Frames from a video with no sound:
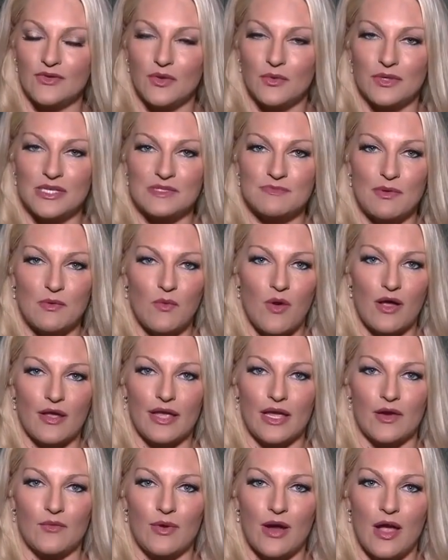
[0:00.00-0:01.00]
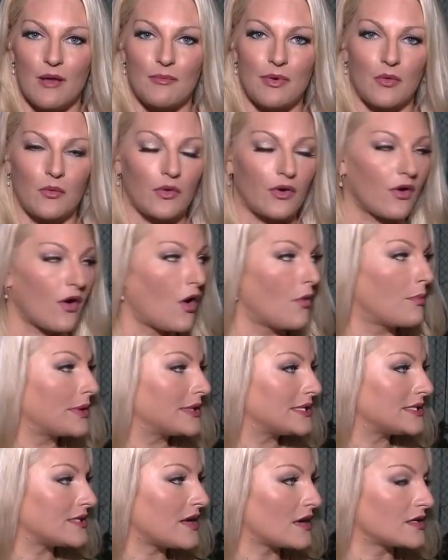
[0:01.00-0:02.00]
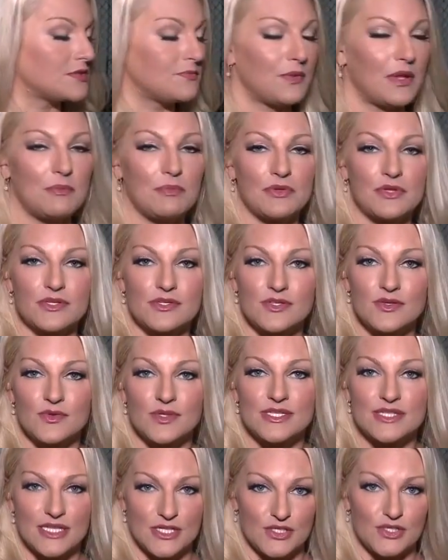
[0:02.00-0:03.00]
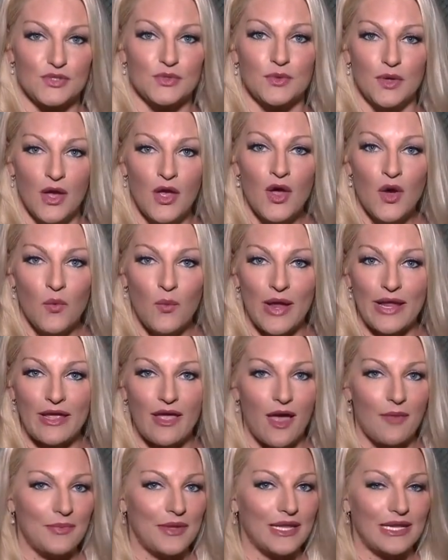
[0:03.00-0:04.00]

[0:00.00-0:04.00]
No one has been walking around, but we're hoping to talk to people as soon as they do wake up,